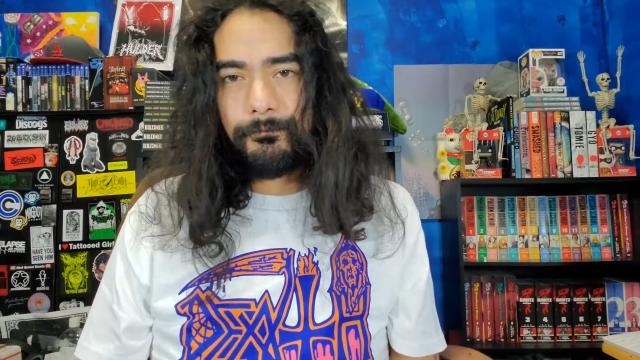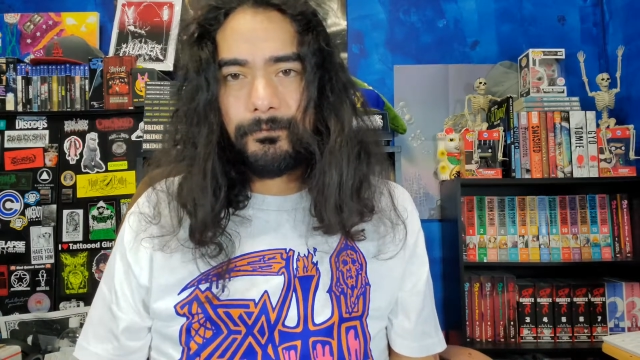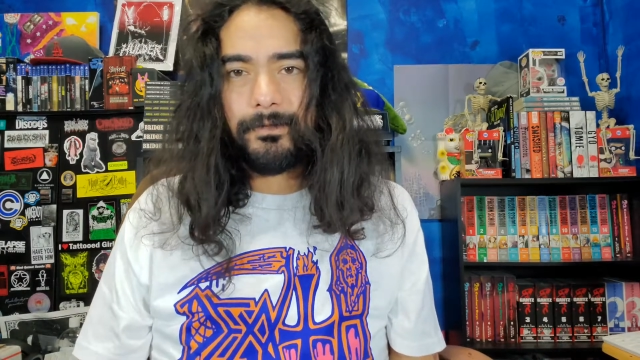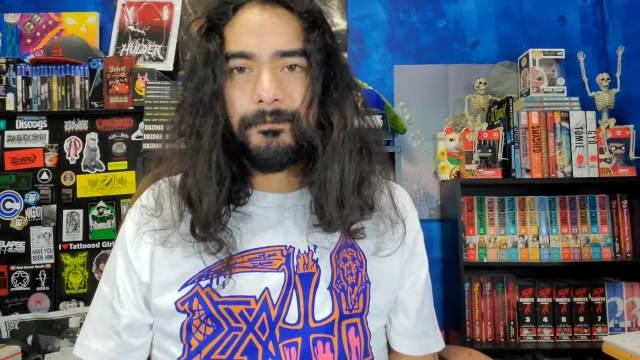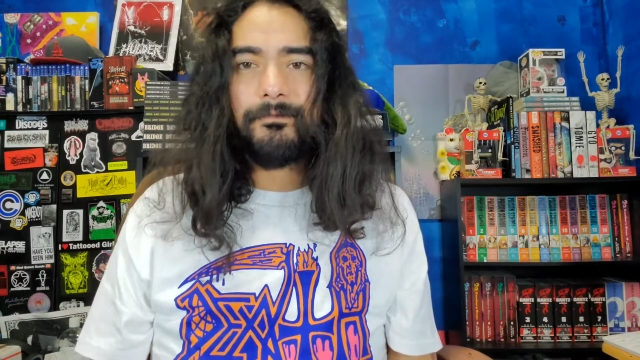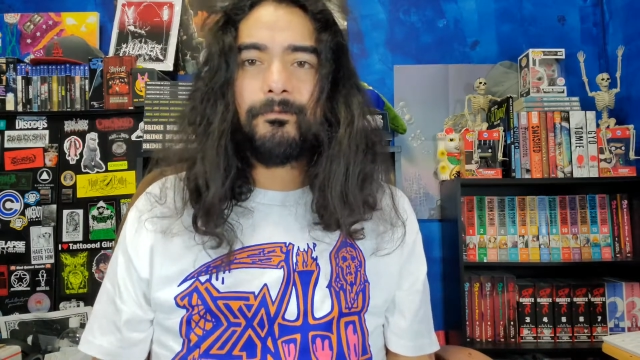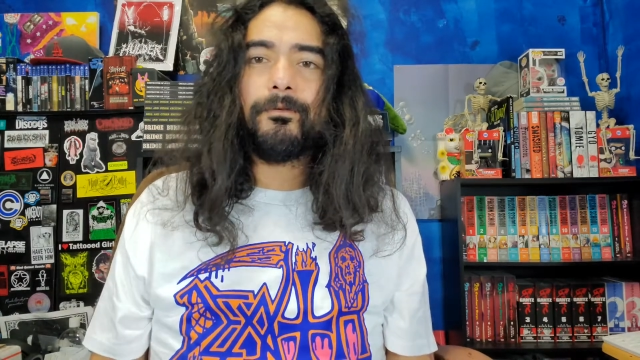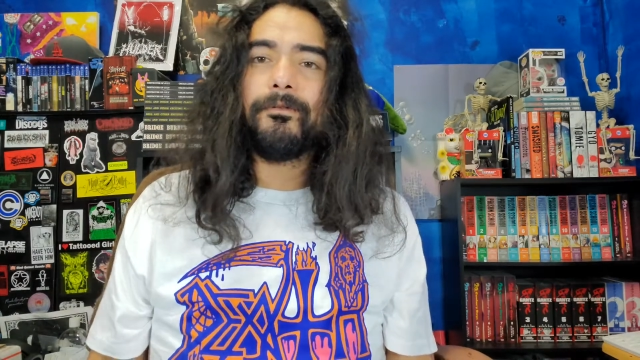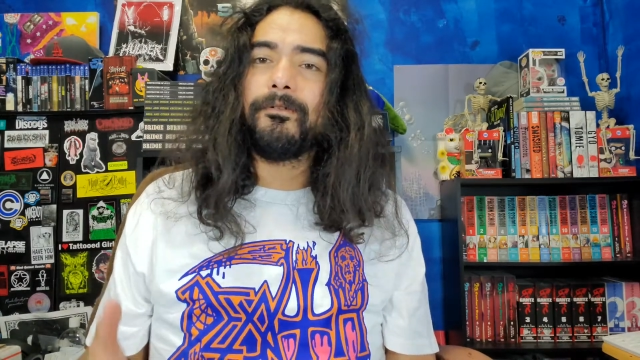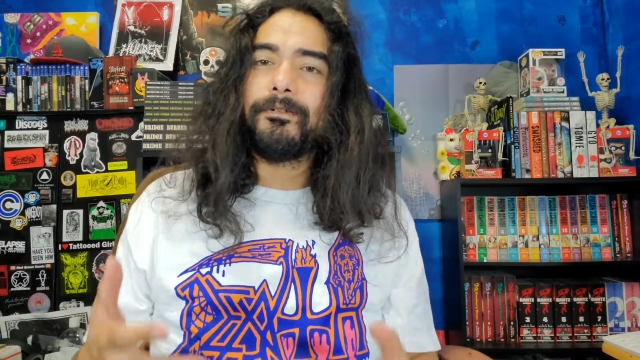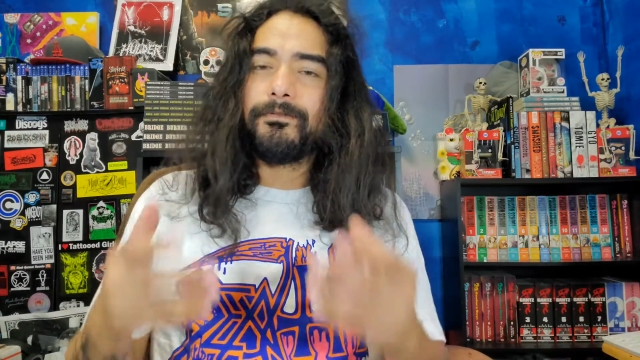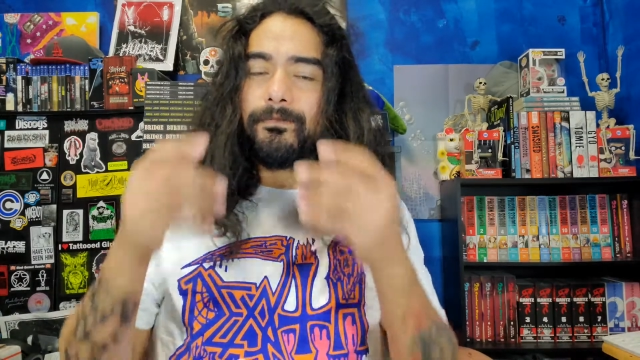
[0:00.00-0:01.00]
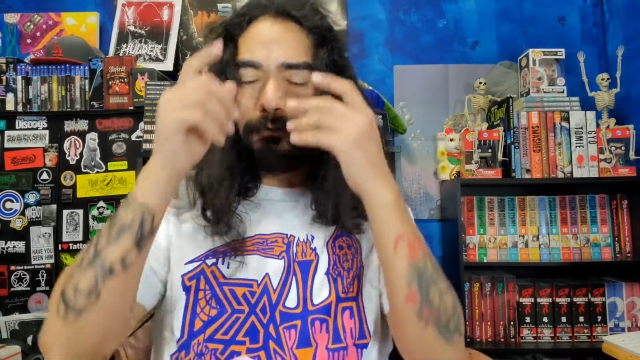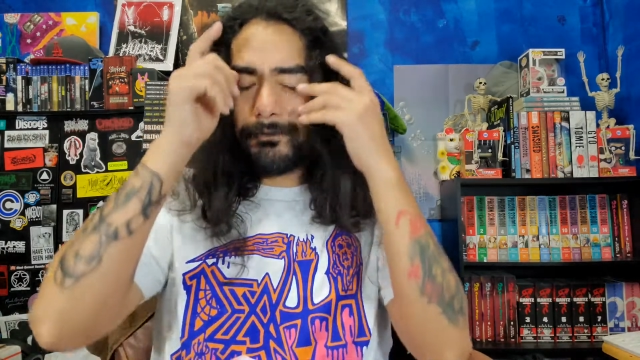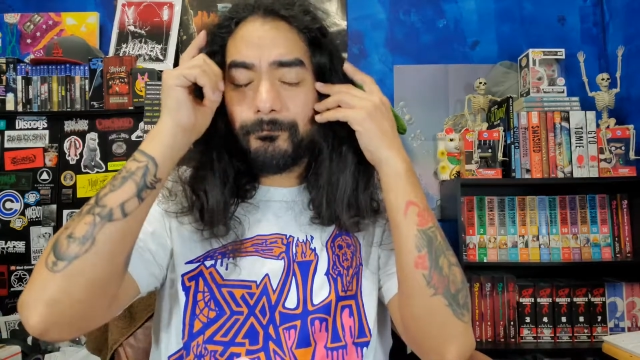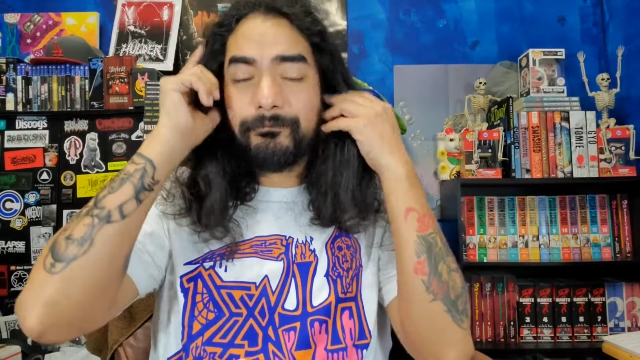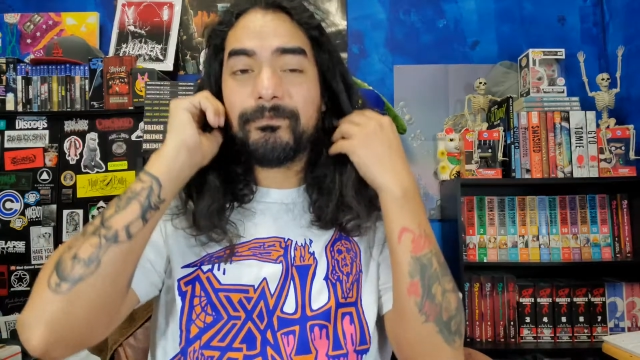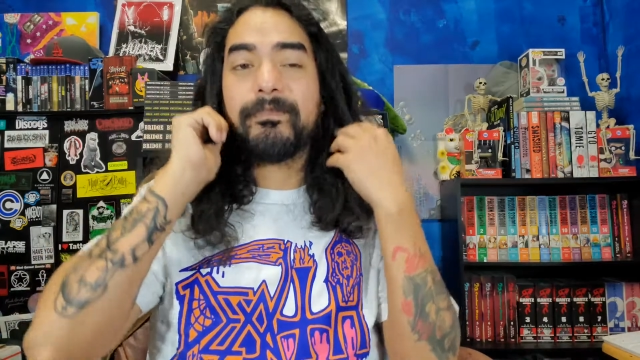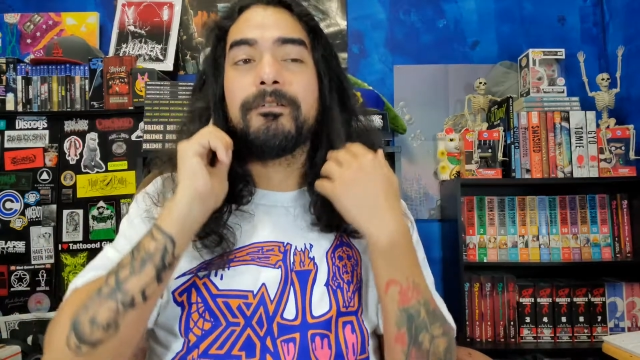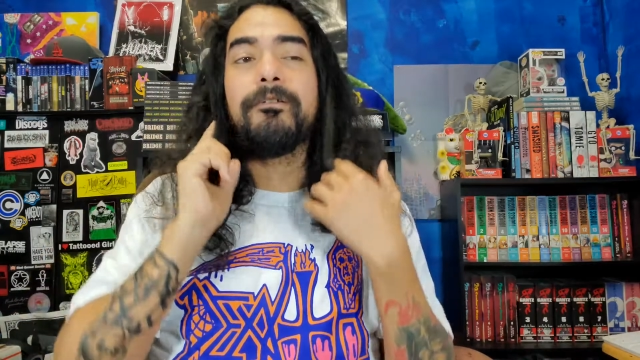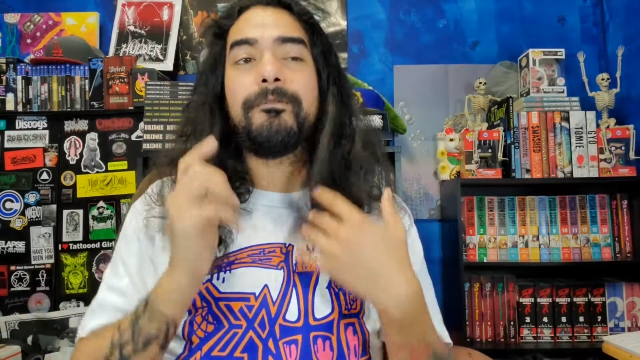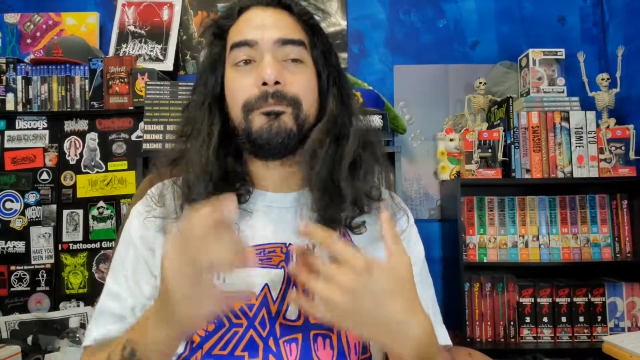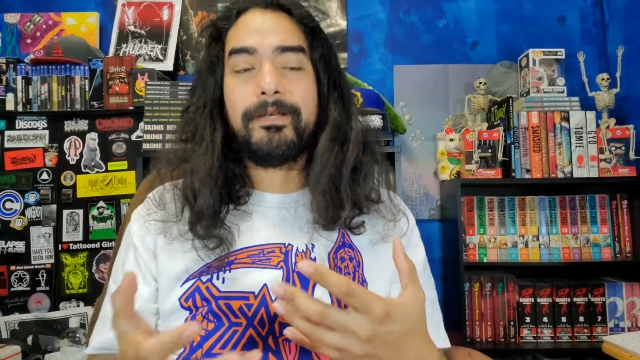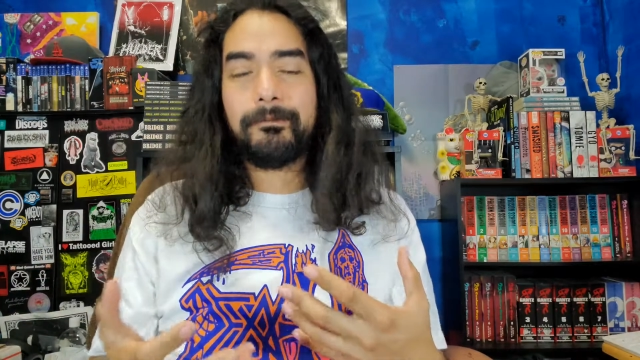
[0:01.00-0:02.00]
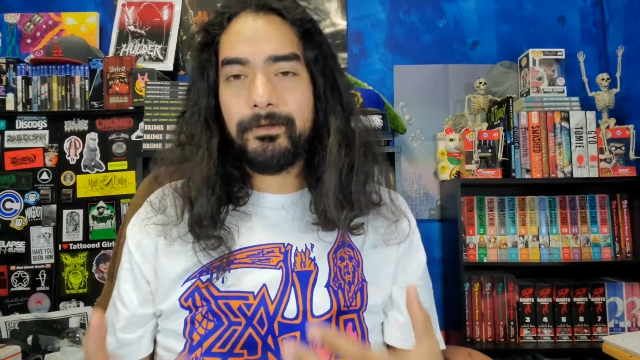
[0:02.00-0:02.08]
But before, I just figured, I'd make